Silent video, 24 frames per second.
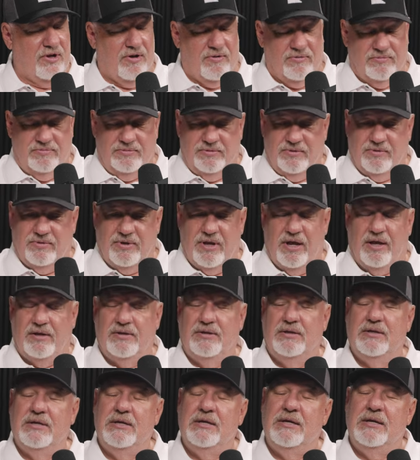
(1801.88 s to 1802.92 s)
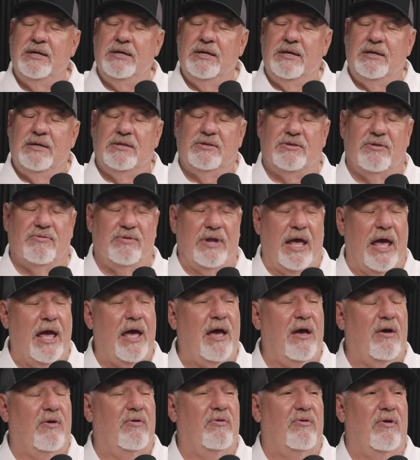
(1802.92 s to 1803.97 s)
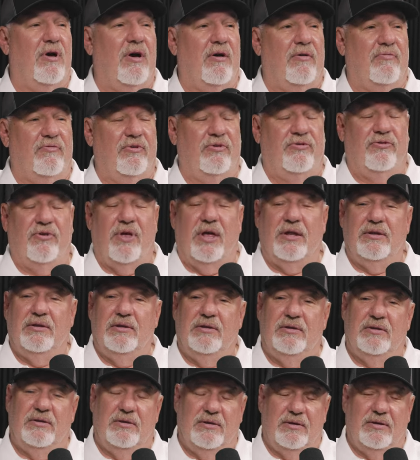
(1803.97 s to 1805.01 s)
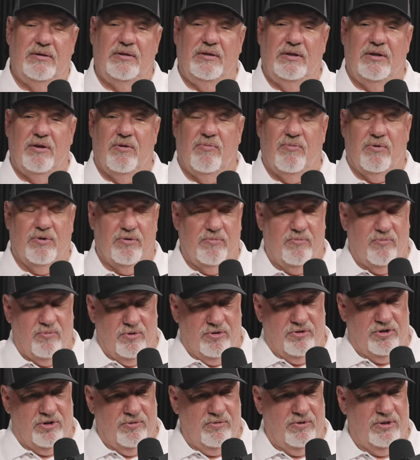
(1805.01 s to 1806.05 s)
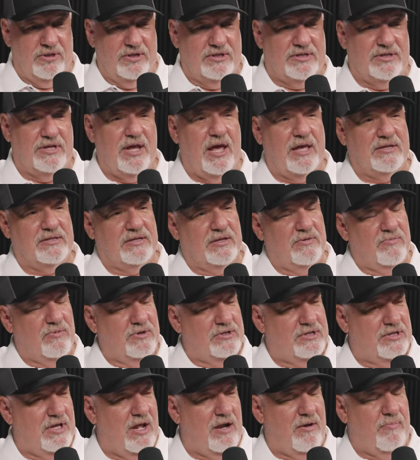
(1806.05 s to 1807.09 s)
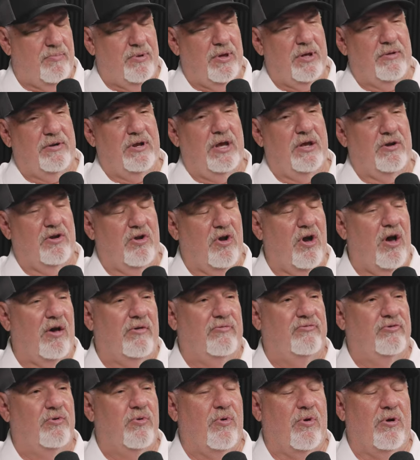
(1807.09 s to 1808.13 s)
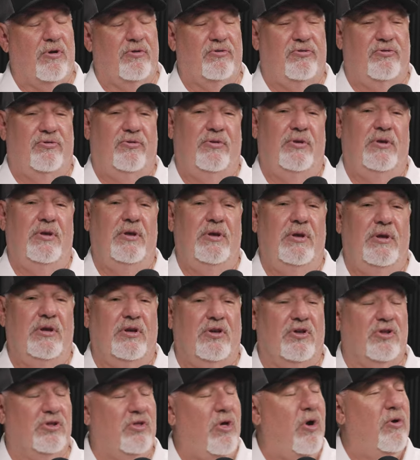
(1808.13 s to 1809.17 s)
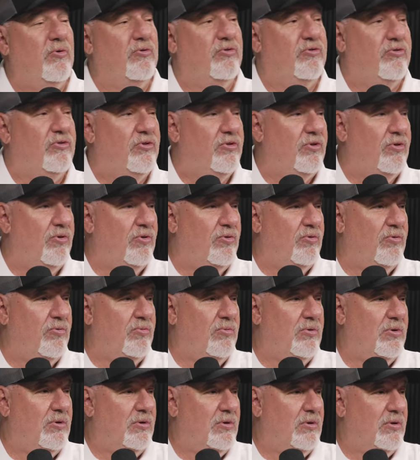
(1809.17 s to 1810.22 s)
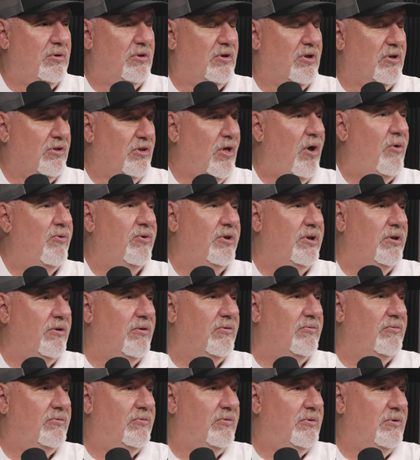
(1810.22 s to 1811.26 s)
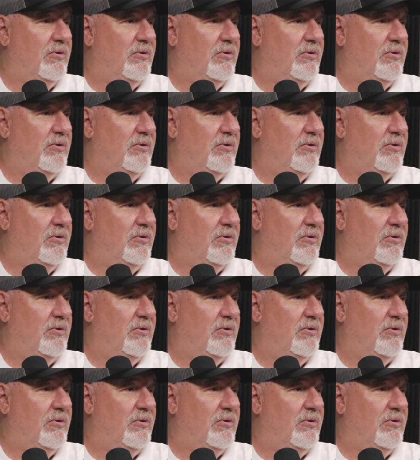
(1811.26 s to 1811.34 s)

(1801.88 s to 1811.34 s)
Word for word: you know. Okay. So now all of a sudden, you know, we're we're doing this testing. We set up at, at a golf course close to Colonial